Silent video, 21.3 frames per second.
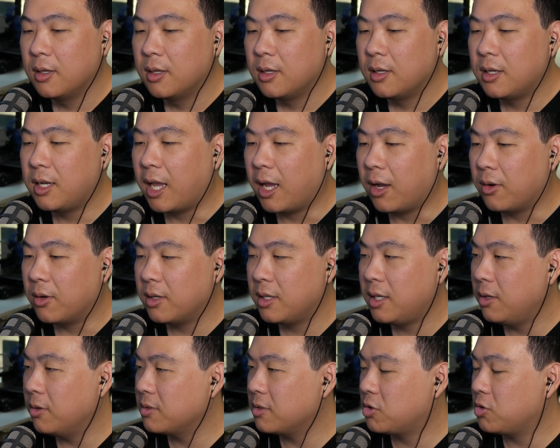Now,
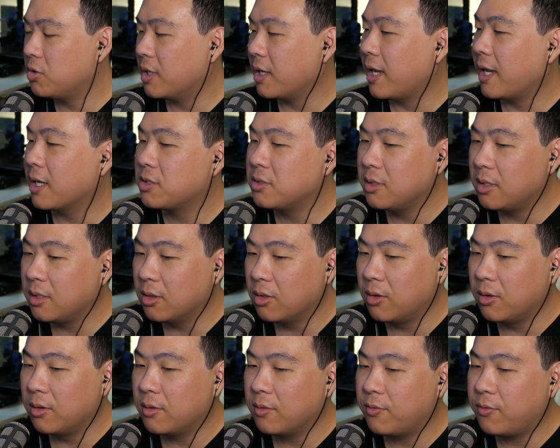here's a trick I actually
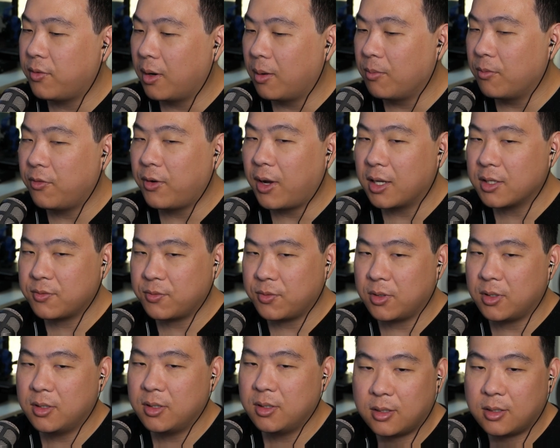learned from
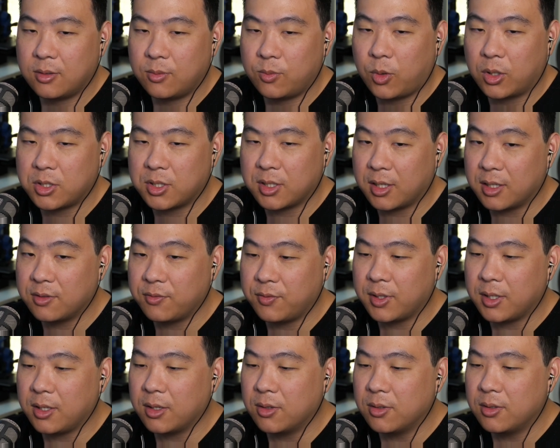Phosphor, watching his
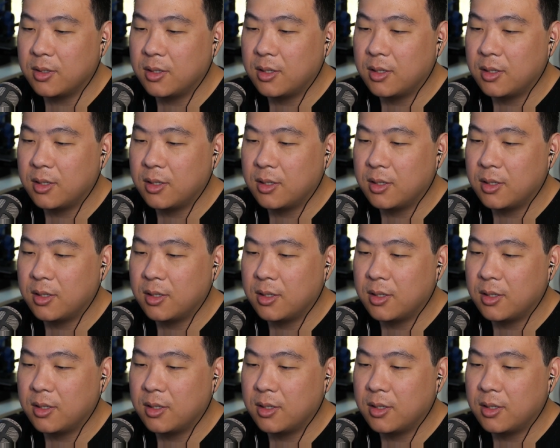video.